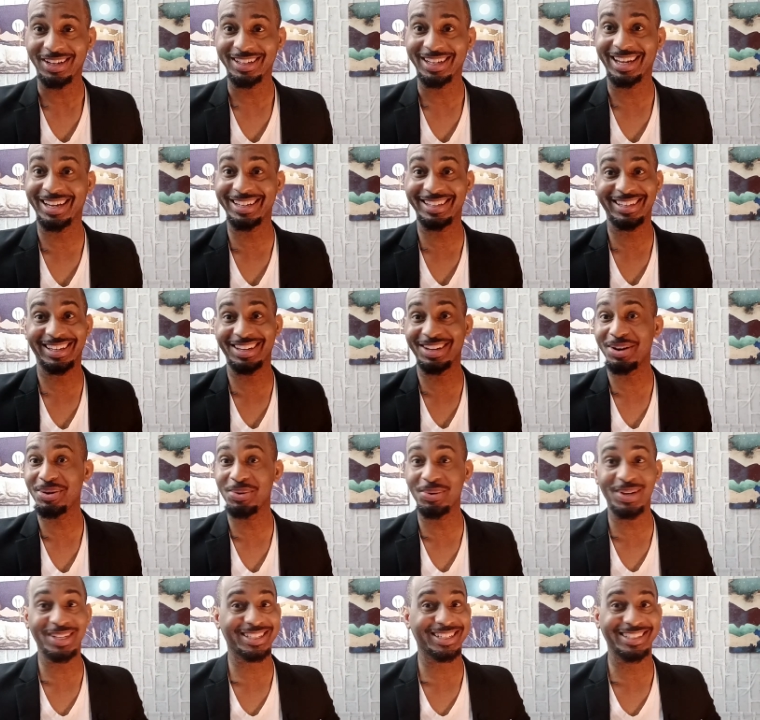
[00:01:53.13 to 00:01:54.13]
Like
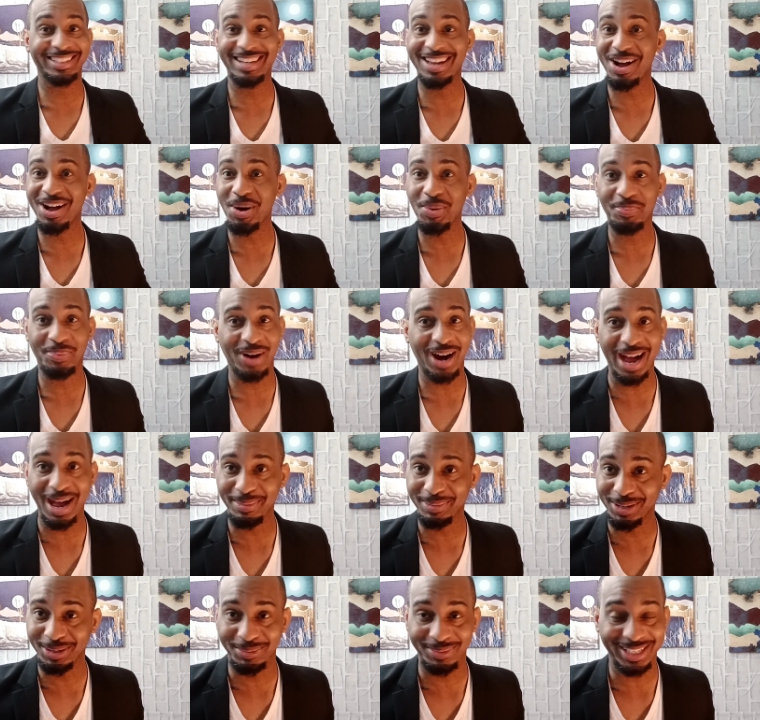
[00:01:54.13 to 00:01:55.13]
it was no
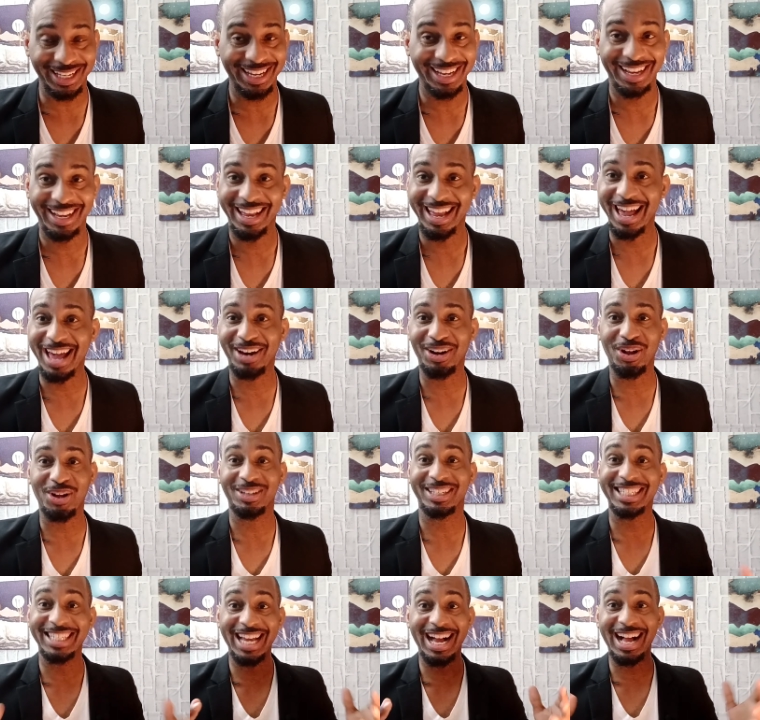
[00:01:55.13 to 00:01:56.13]
problems at all.
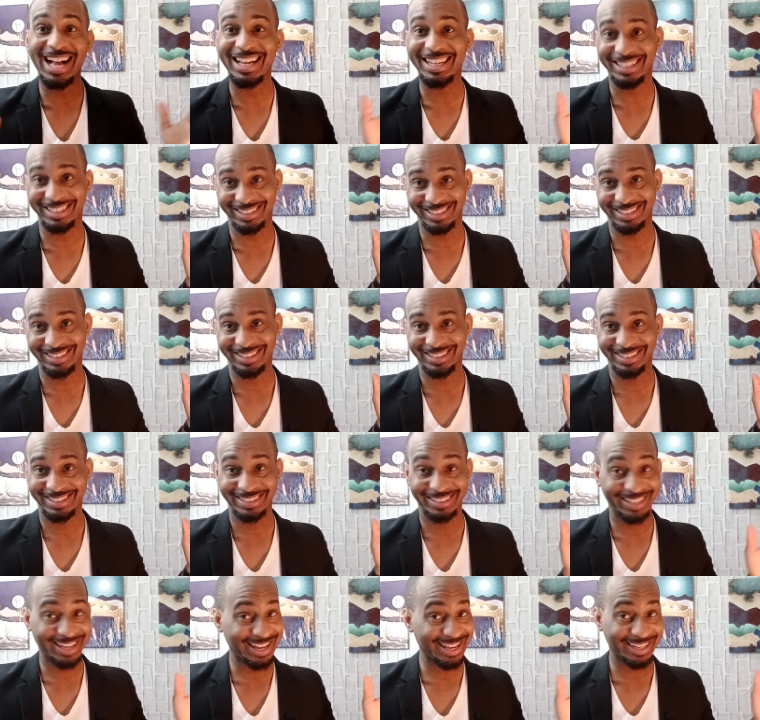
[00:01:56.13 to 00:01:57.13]
None.
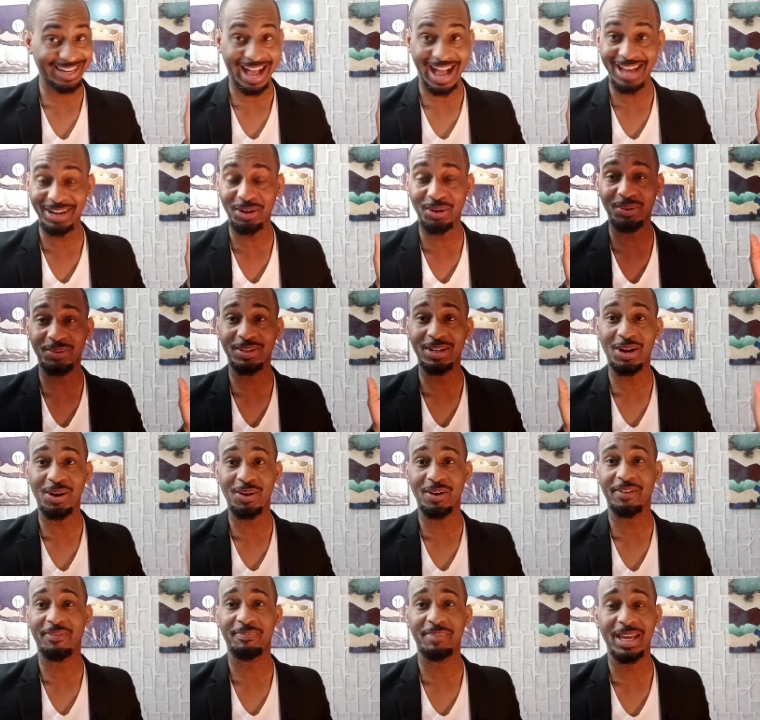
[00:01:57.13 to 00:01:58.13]
None. I don't
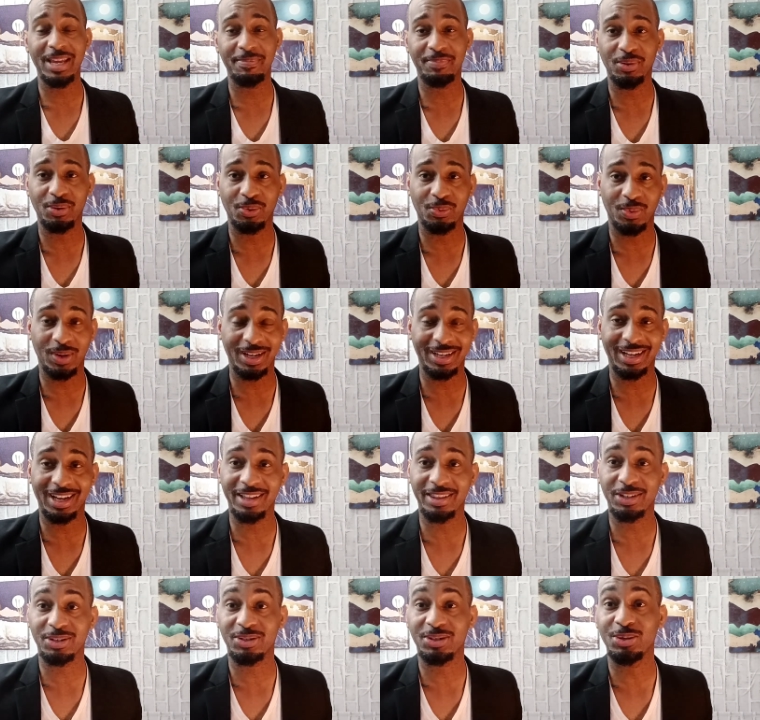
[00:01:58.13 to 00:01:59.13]
know if people want
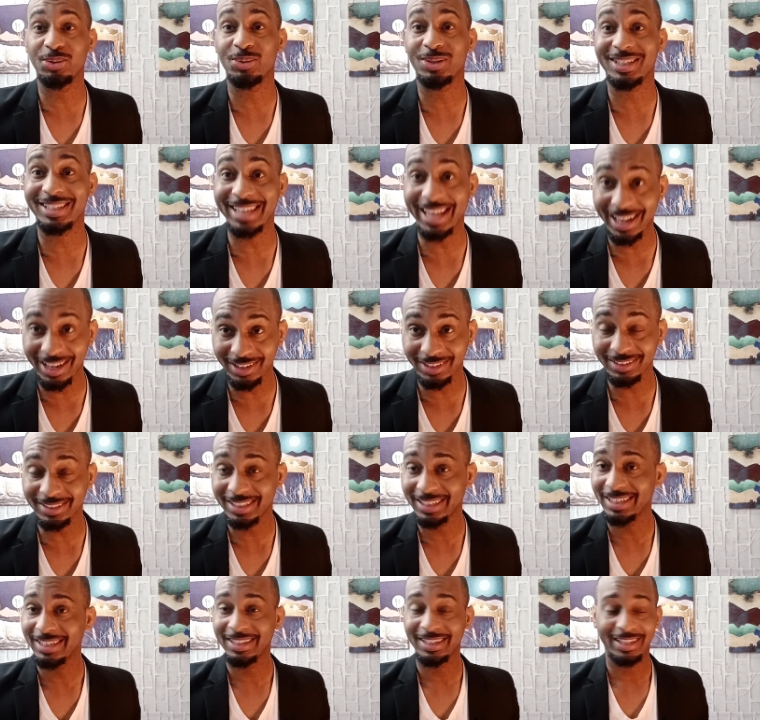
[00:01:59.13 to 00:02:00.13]
others to sell.
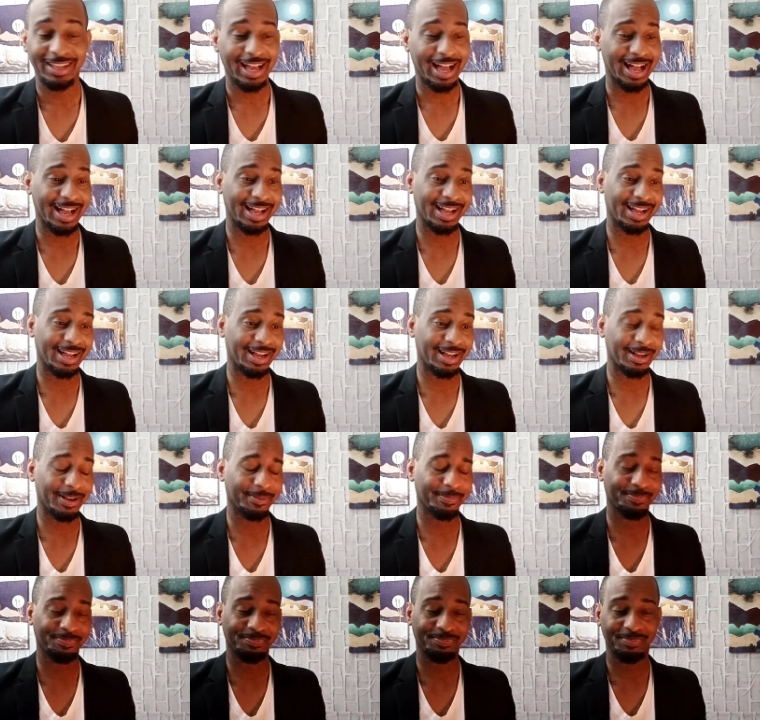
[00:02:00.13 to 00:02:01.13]

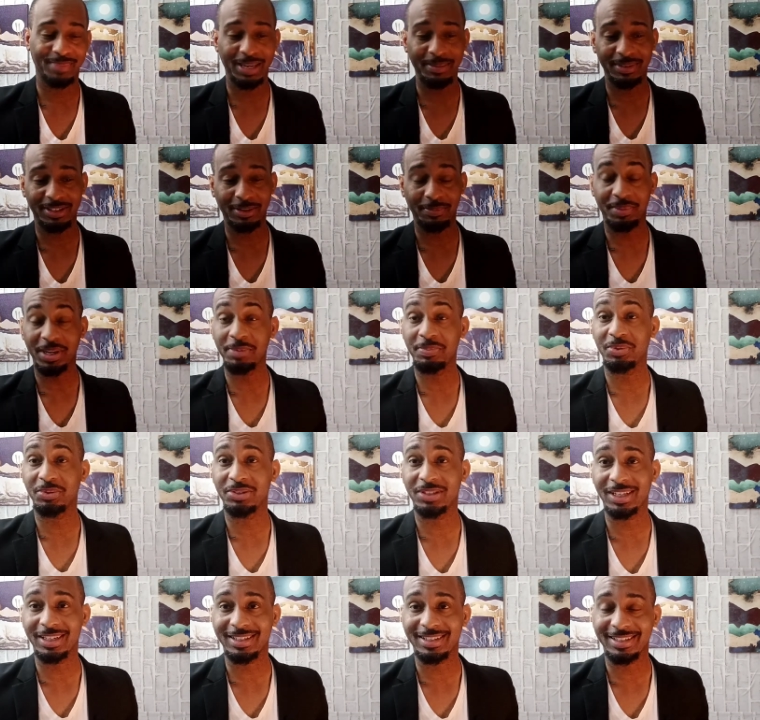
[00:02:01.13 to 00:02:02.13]
Um, maybe some people
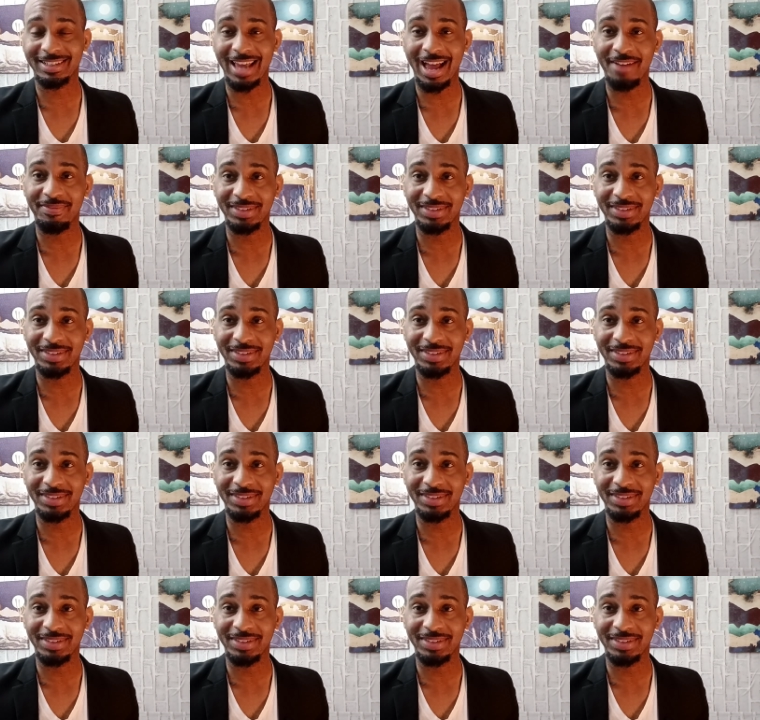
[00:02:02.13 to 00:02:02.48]
just have a